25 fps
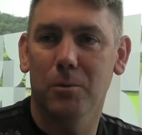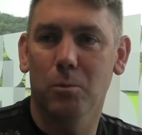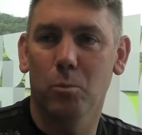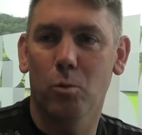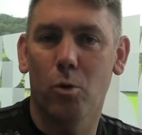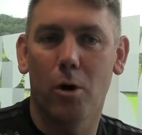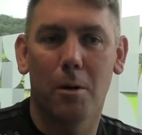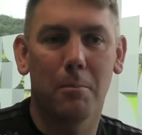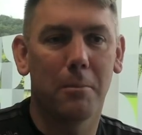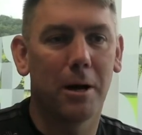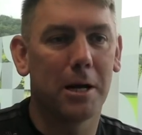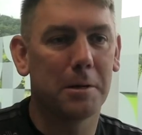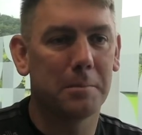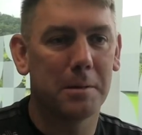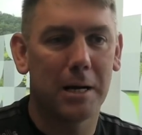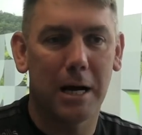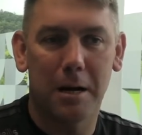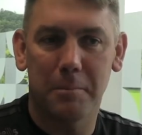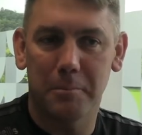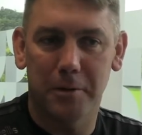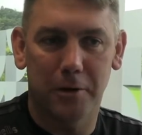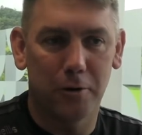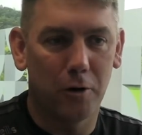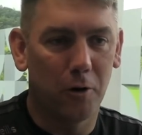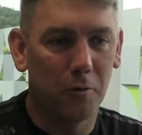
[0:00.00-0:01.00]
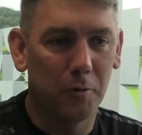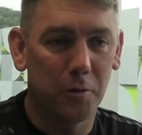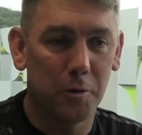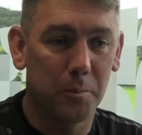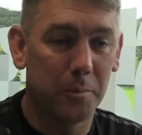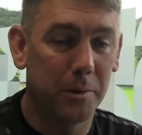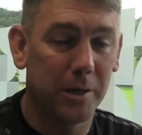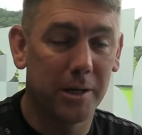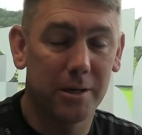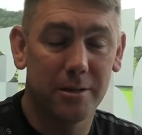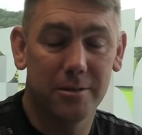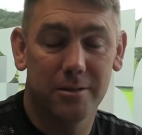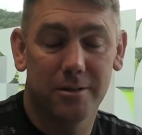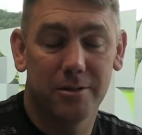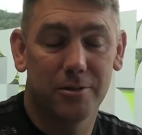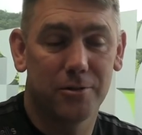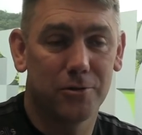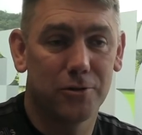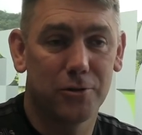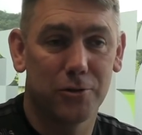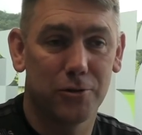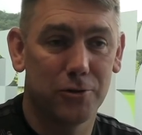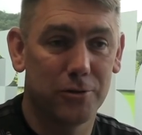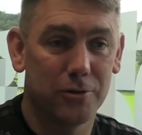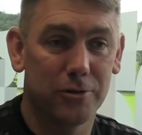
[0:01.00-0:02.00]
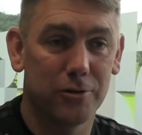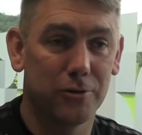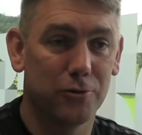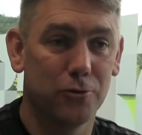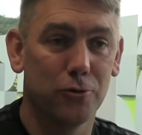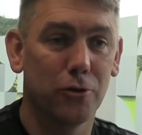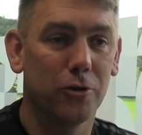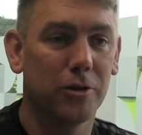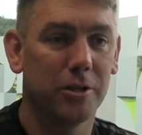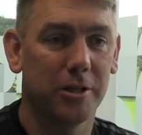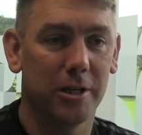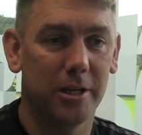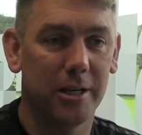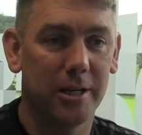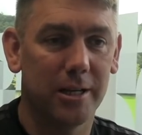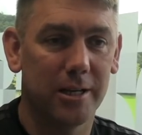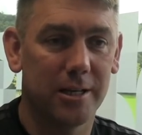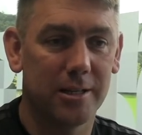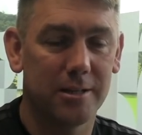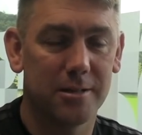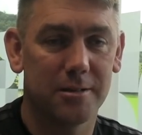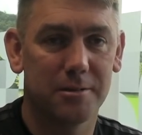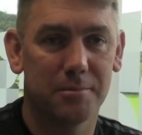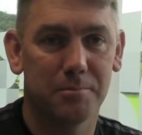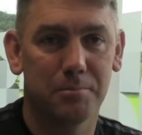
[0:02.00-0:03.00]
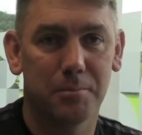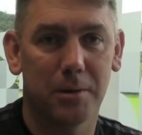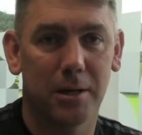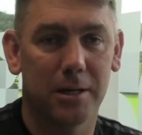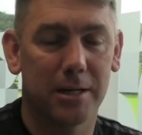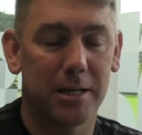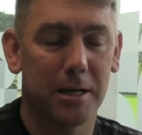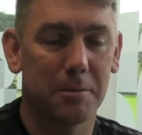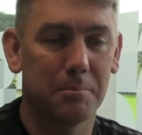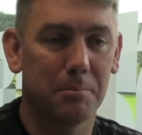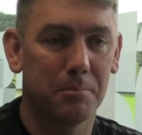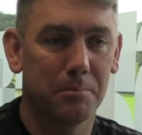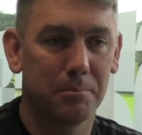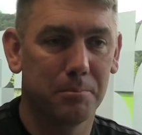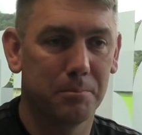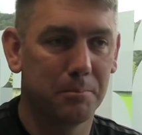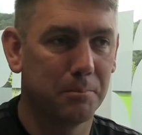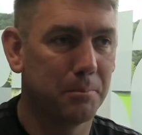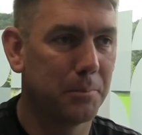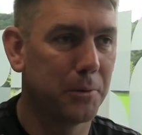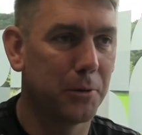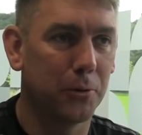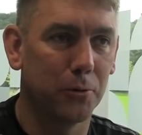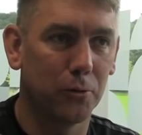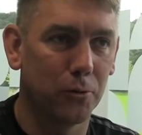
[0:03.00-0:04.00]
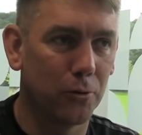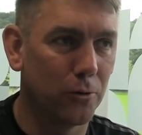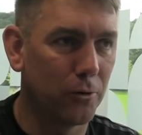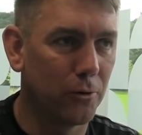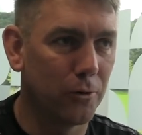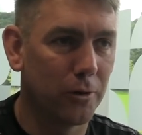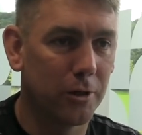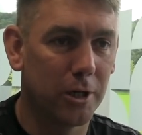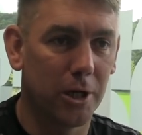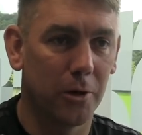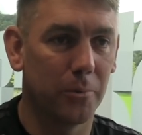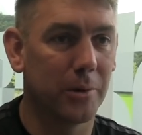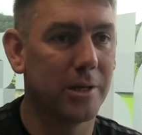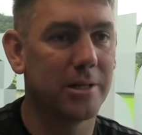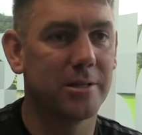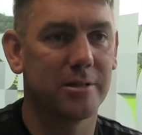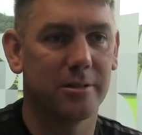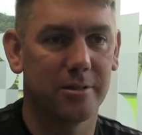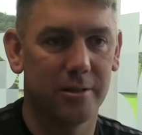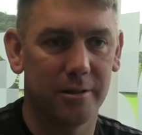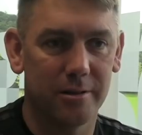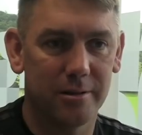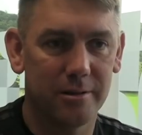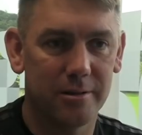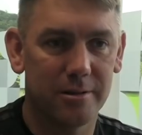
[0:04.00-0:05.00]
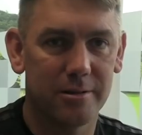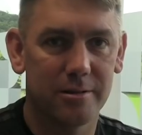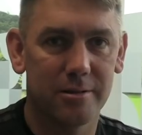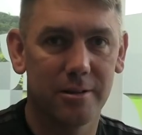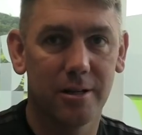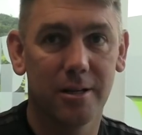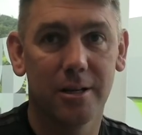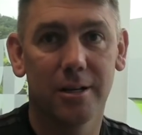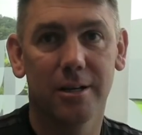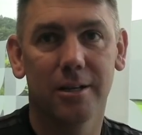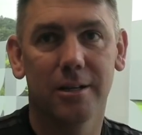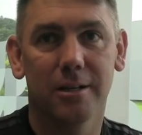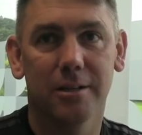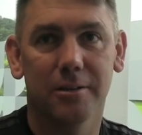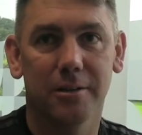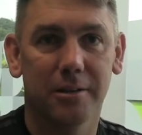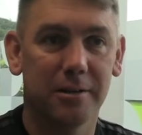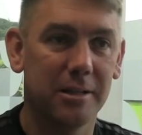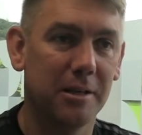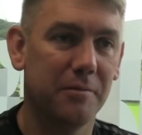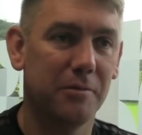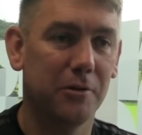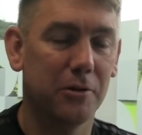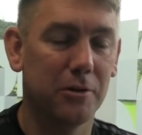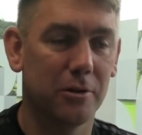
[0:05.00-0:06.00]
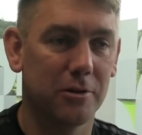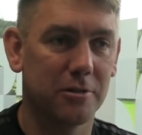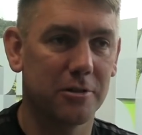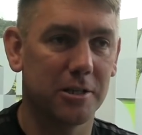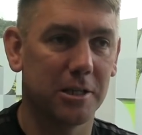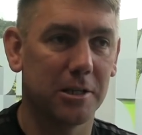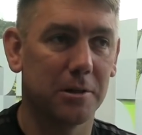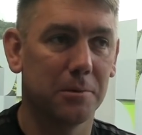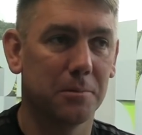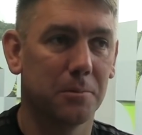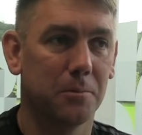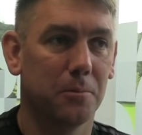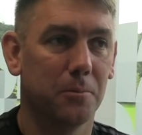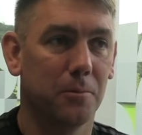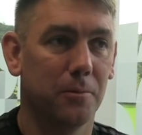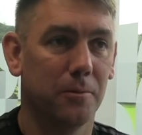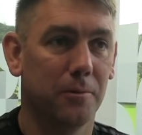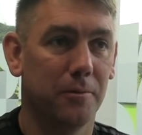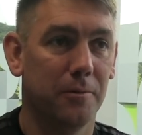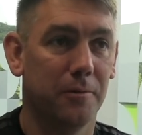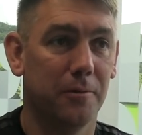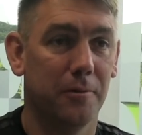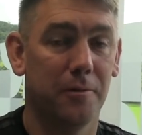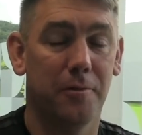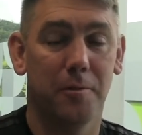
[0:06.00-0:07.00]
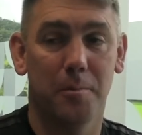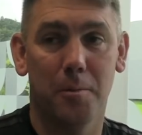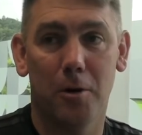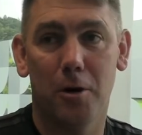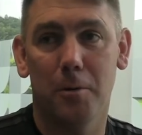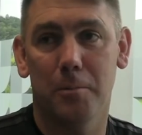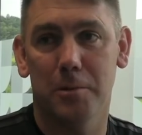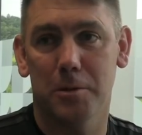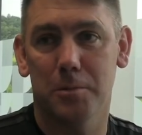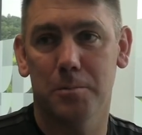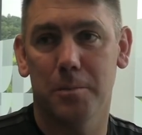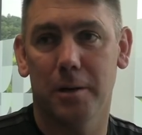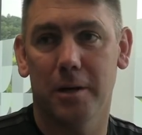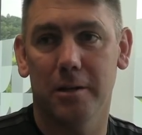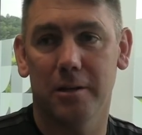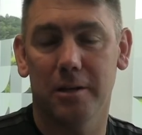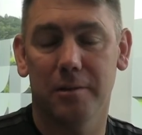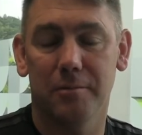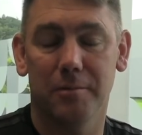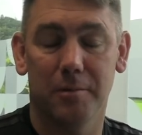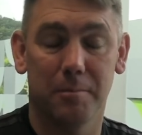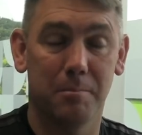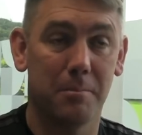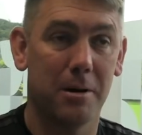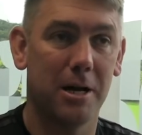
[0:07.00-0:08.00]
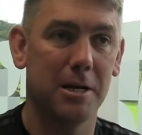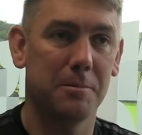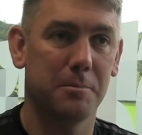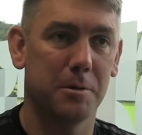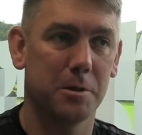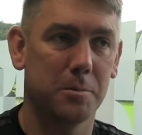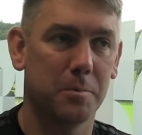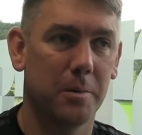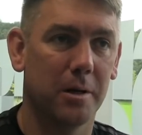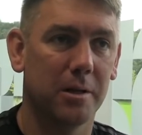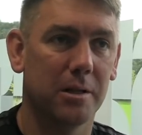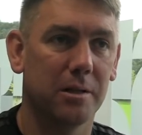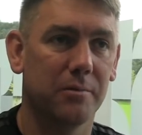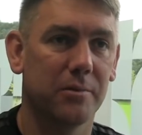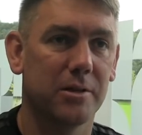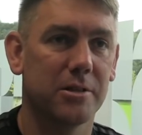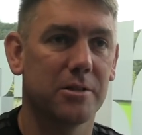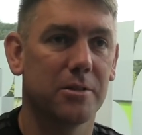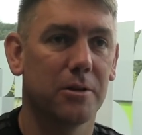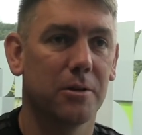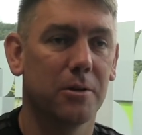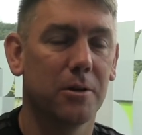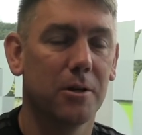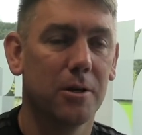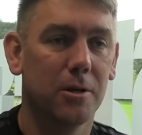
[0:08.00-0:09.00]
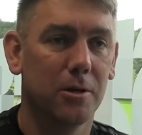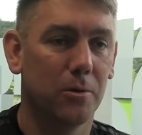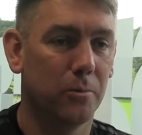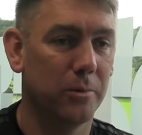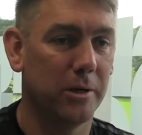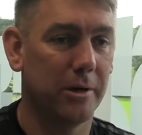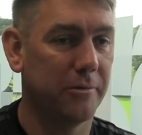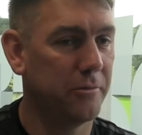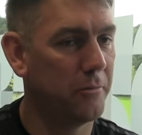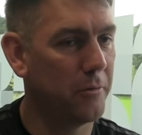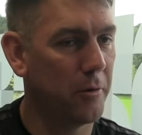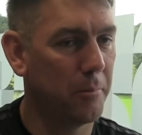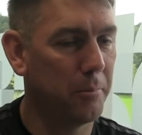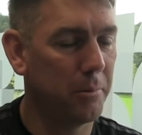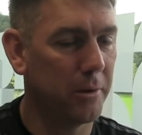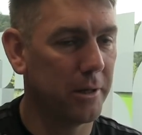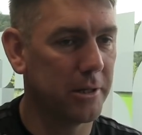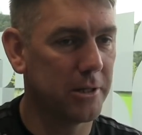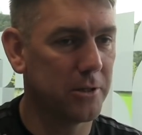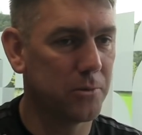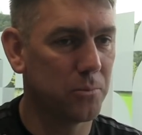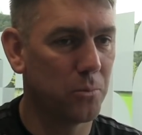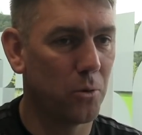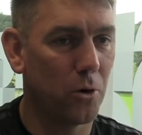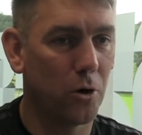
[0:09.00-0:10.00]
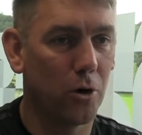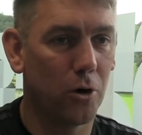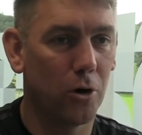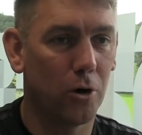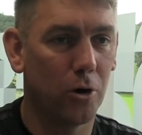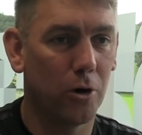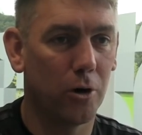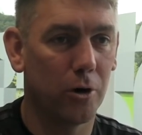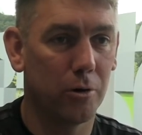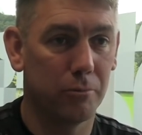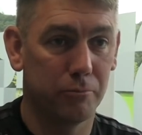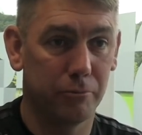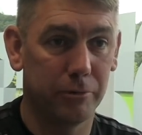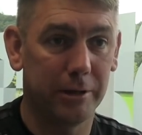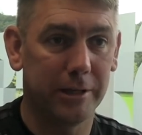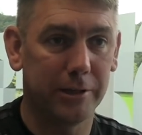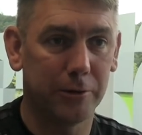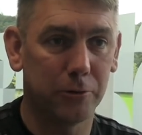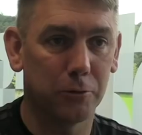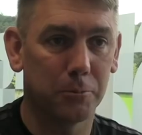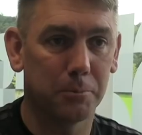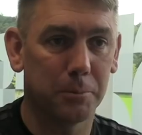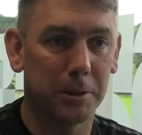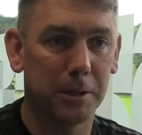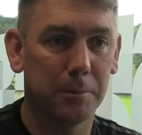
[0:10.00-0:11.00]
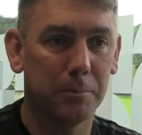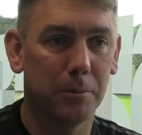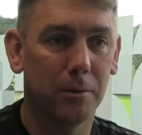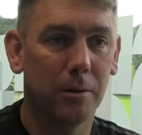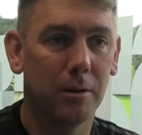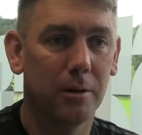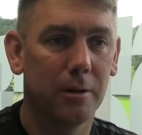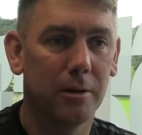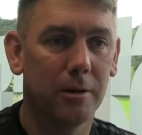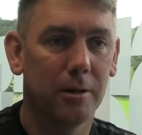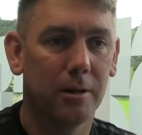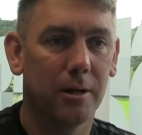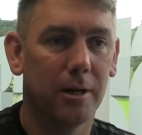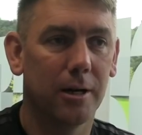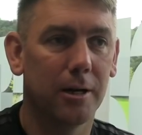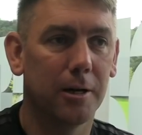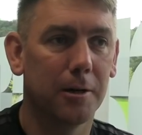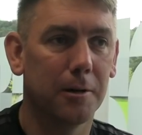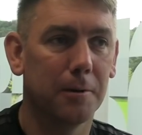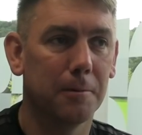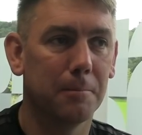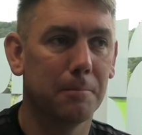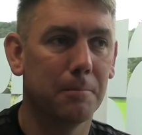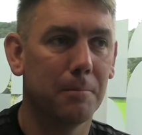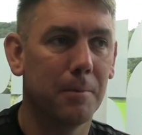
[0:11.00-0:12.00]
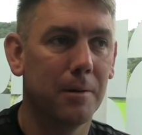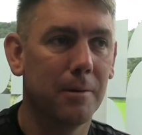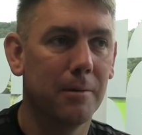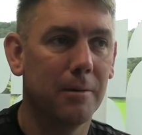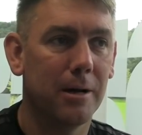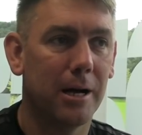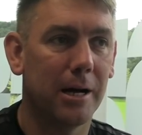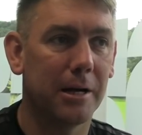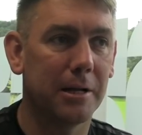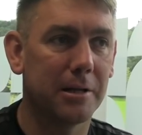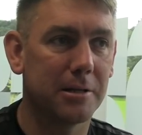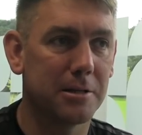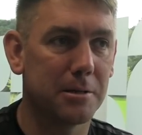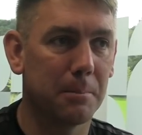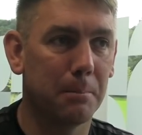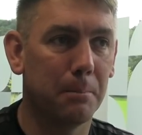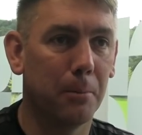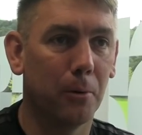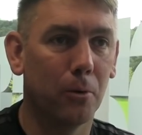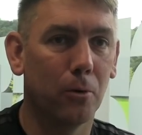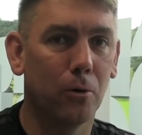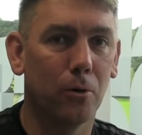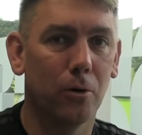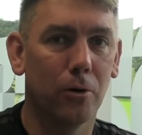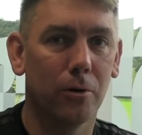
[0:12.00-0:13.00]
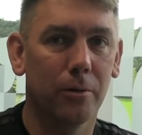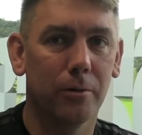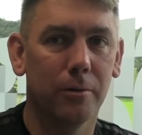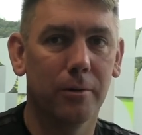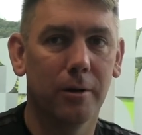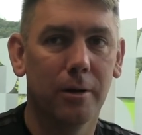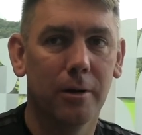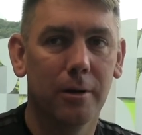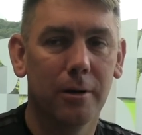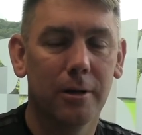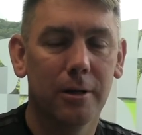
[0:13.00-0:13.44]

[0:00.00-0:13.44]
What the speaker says: what might be happening off the pitch. There's nothing in it. It's again pure coincidence. The difficulty from our perspective and my perspective is that we have to replace what are really good people, and it's important,